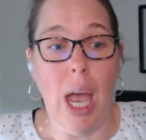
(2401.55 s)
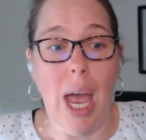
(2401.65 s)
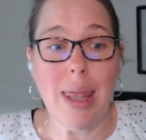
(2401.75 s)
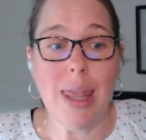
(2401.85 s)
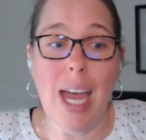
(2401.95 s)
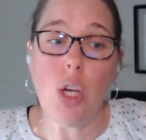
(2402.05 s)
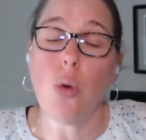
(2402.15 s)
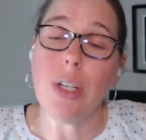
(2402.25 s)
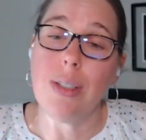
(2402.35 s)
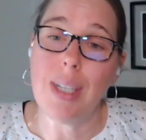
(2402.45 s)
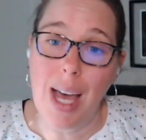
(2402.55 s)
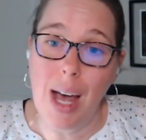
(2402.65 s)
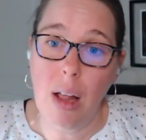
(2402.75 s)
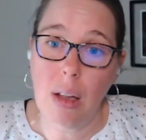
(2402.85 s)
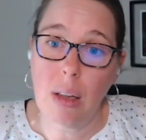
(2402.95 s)
And then you can
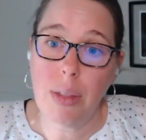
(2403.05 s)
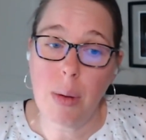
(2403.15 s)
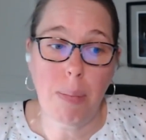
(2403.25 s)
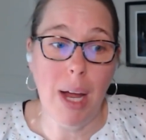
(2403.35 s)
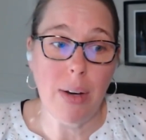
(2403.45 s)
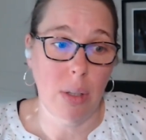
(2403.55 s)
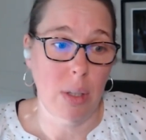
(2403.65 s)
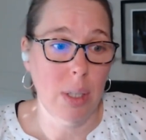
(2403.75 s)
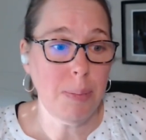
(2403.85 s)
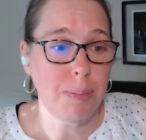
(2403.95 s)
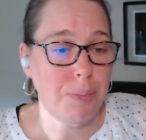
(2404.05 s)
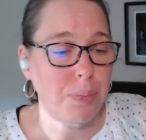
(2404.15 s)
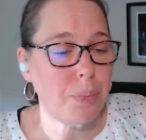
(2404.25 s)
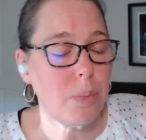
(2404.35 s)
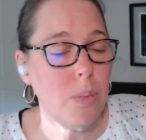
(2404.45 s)
tell the bundler
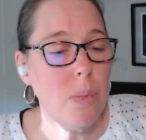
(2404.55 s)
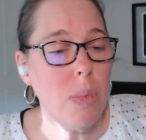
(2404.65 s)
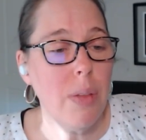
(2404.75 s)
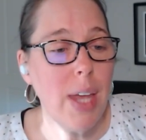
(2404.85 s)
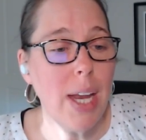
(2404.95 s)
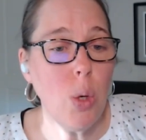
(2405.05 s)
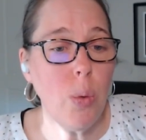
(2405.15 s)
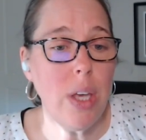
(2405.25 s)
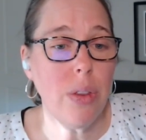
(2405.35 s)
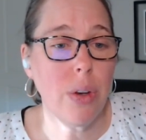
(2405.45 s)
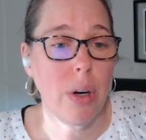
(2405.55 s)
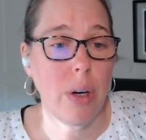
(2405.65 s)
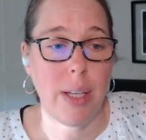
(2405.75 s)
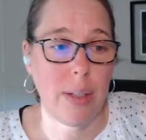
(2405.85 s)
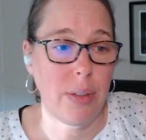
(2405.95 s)
that you either,
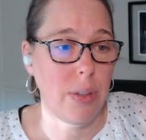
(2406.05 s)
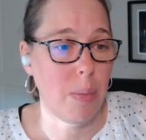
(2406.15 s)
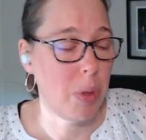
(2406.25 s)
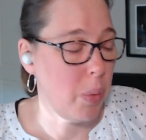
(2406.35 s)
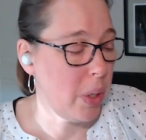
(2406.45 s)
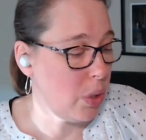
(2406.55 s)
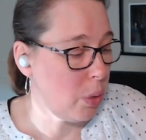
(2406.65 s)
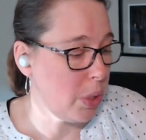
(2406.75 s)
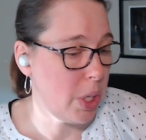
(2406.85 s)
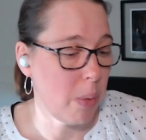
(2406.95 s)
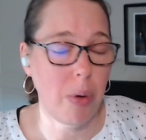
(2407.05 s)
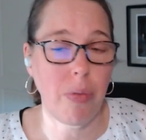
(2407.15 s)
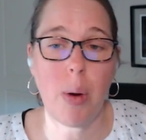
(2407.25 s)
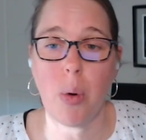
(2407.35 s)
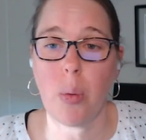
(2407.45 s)
and this is something we can do with SharePoint
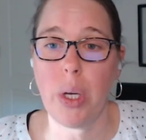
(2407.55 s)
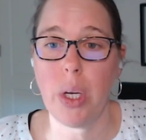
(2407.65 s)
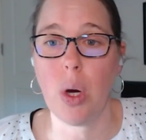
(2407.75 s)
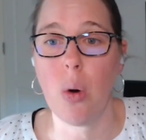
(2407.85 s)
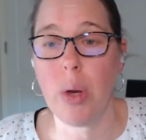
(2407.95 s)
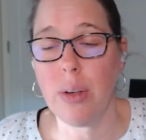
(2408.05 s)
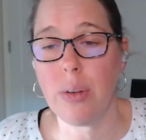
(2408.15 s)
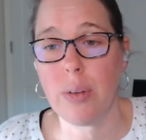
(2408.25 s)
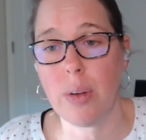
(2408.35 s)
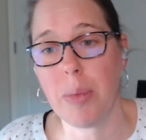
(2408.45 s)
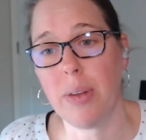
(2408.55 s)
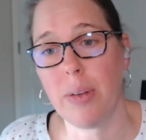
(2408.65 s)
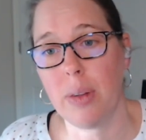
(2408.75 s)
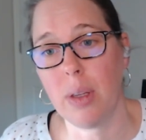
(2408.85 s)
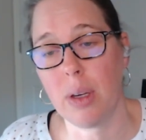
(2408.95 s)
Framework, we can go into some of
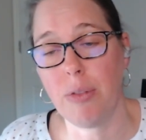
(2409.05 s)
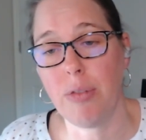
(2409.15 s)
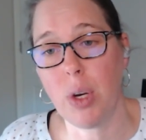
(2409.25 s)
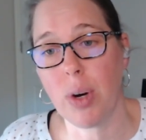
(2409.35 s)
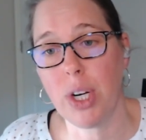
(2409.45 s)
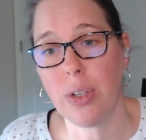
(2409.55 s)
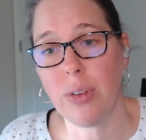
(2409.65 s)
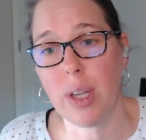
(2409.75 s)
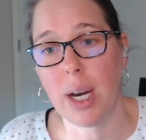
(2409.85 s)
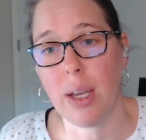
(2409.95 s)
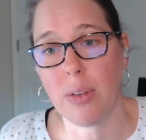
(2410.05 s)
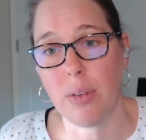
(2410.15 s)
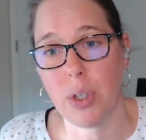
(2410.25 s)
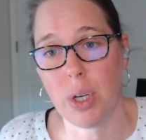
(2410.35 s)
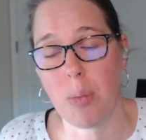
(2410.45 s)
the configuration settings
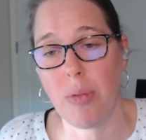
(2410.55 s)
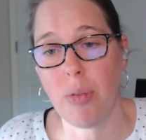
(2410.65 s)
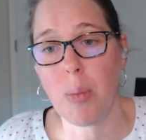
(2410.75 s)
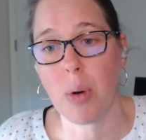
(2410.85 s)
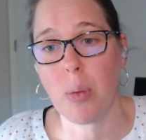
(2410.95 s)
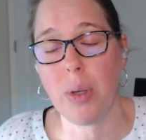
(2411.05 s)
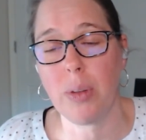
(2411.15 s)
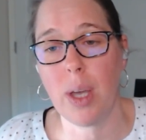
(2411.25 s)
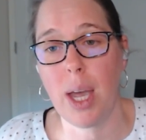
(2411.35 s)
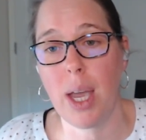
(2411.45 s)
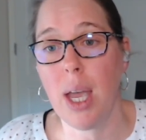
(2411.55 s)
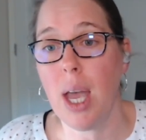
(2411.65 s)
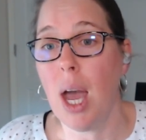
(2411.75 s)
of the SharePoint Framework and we say,